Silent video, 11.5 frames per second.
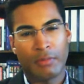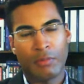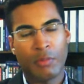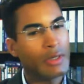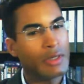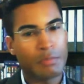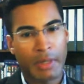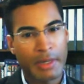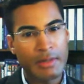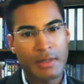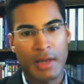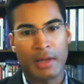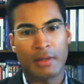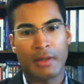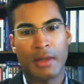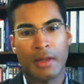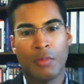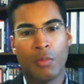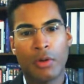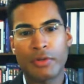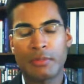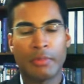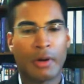What explains that, and what
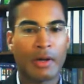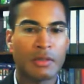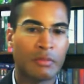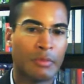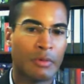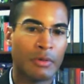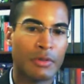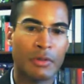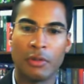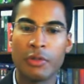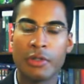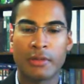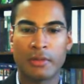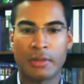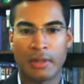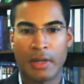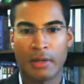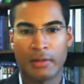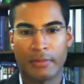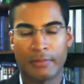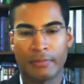are some possible solutions to that?